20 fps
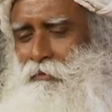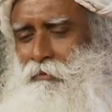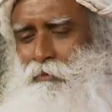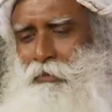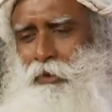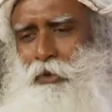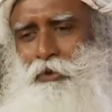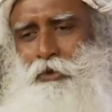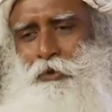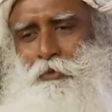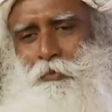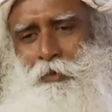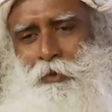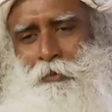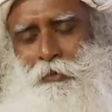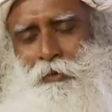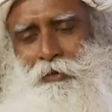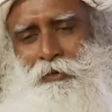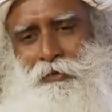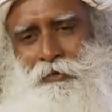most
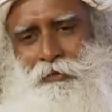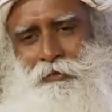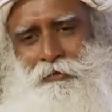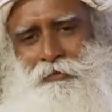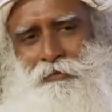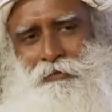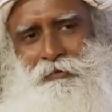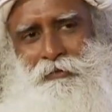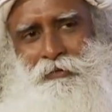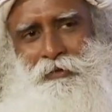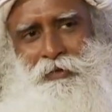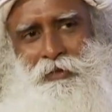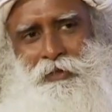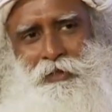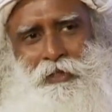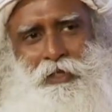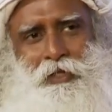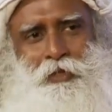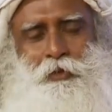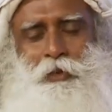people
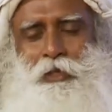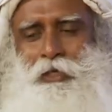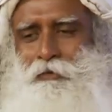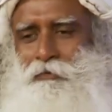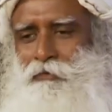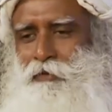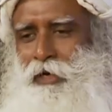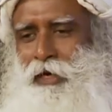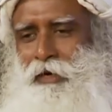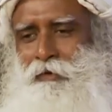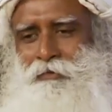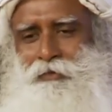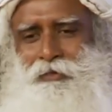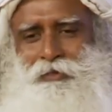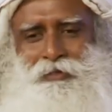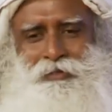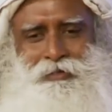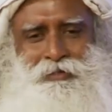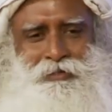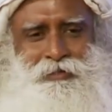in the twenty-four
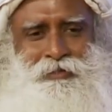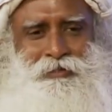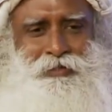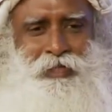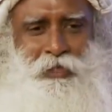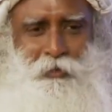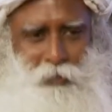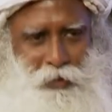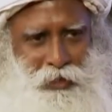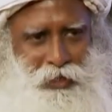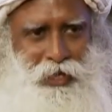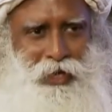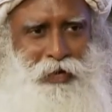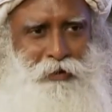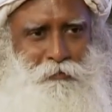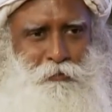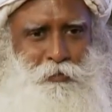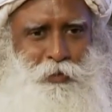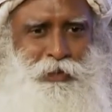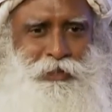hours that we
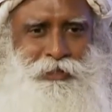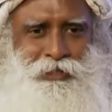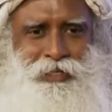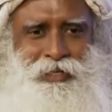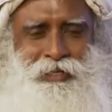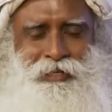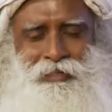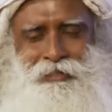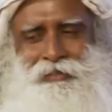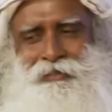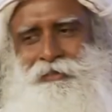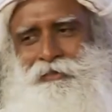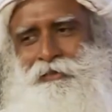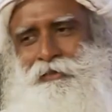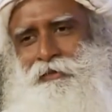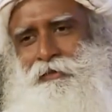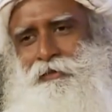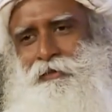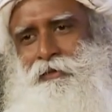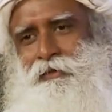have per day,
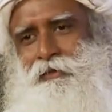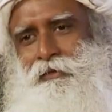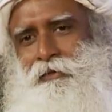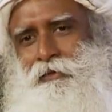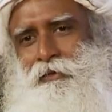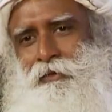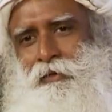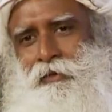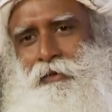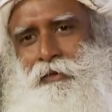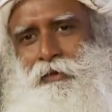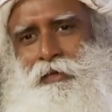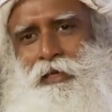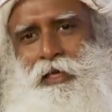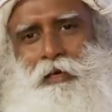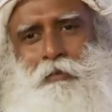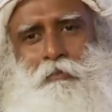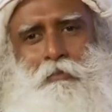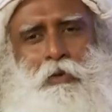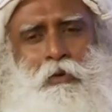
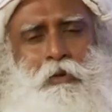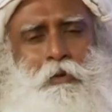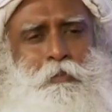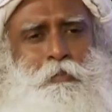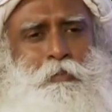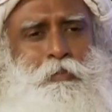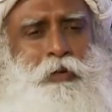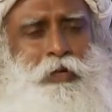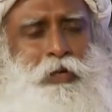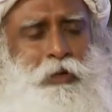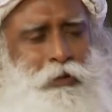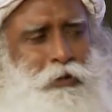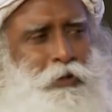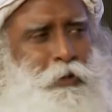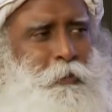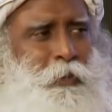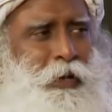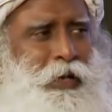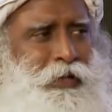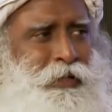they're more
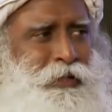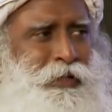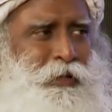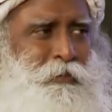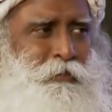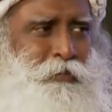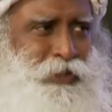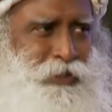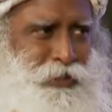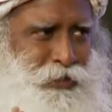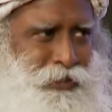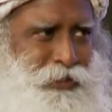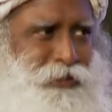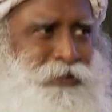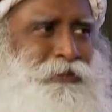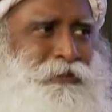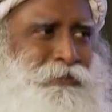preoccupied than busy.